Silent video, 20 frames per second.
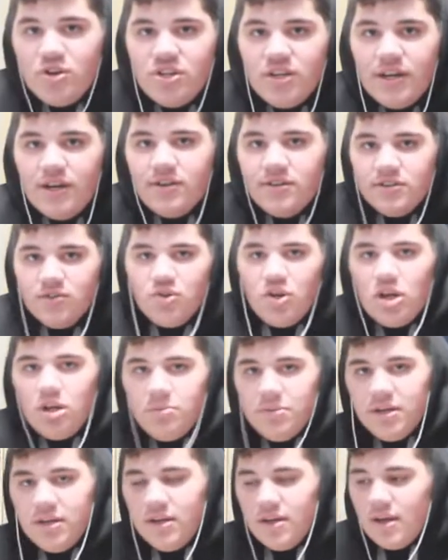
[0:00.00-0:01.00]
shares, you know what I
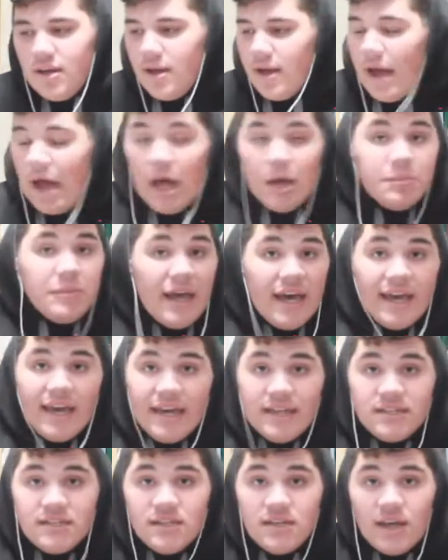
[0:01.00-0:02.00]
mean? I'm not
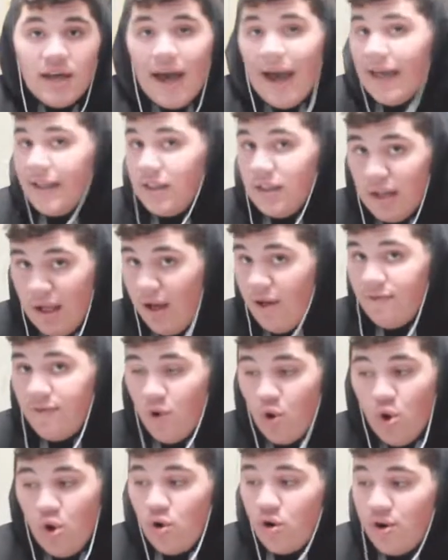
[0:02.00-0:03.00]
hating. I love
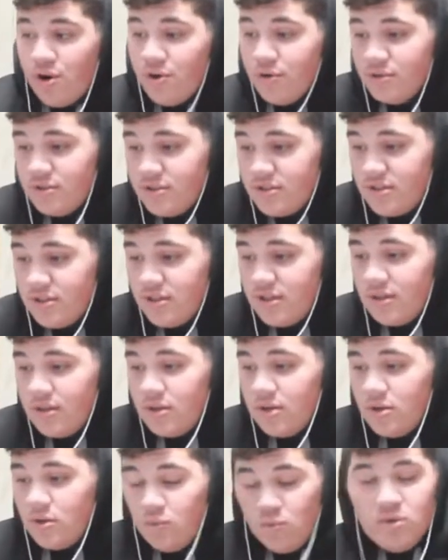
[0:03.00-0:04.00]
all girls.
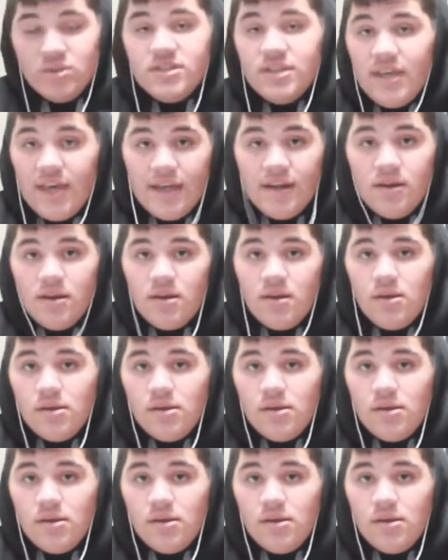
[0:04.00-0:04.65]
Once again,